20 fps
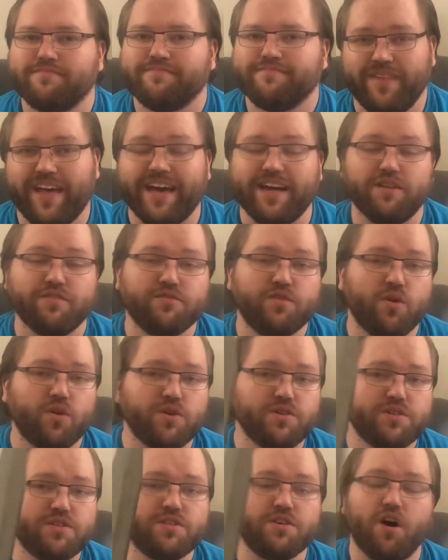And of
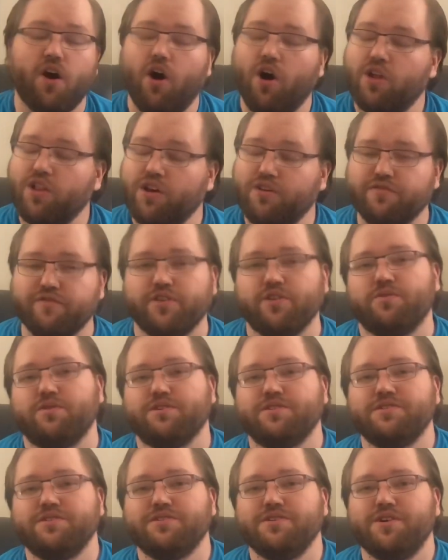course, to all our
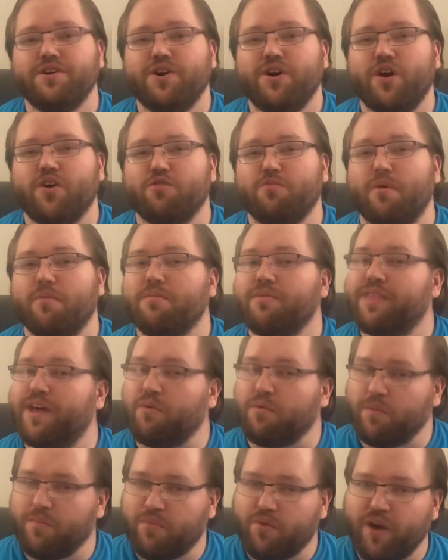viewers, remember that
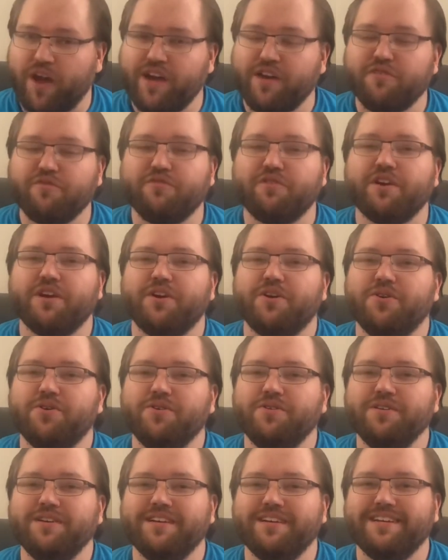we're praying for you.
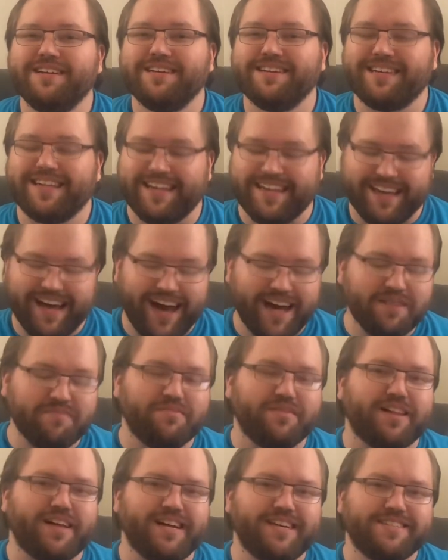God
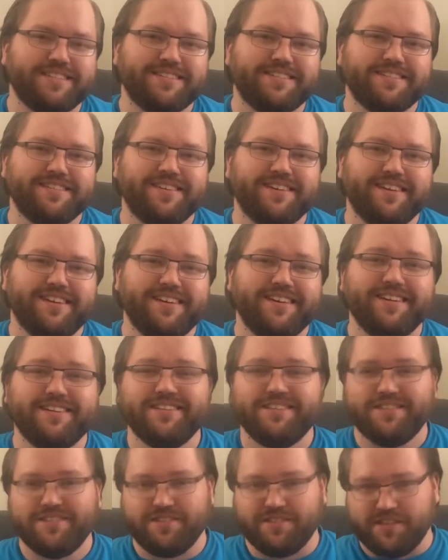bless.
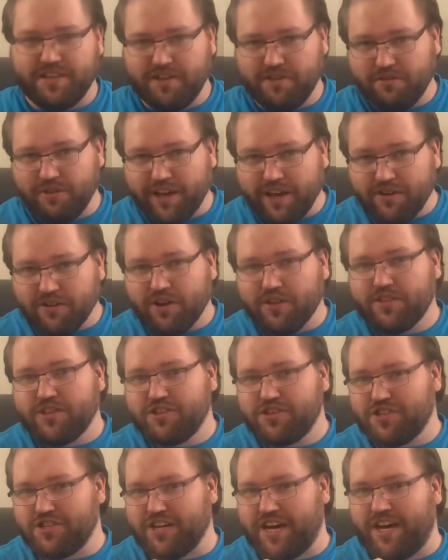See you later on this
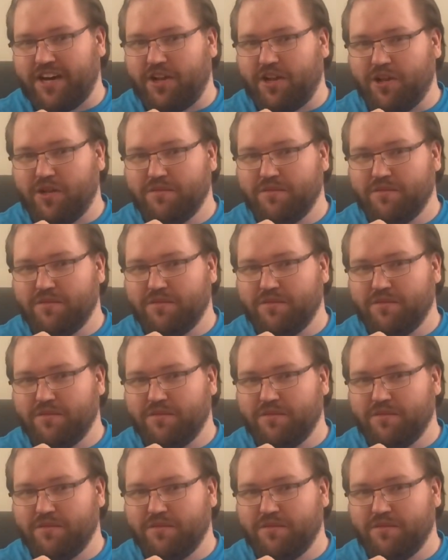channel.